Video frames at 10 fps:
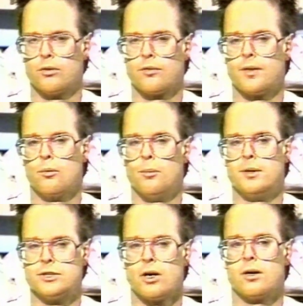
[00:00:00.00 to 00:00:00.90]
words that they will
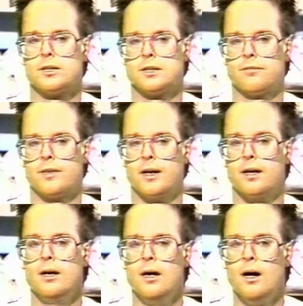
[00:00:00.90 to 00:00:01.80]
be charged if
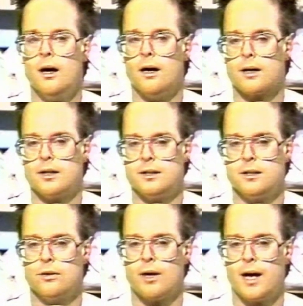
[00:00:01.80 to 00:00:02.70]
they
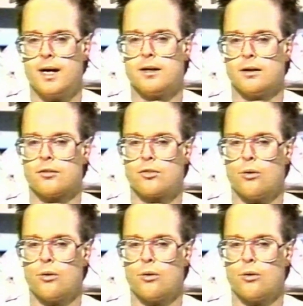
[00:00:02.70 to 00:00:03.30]
continue to handle it.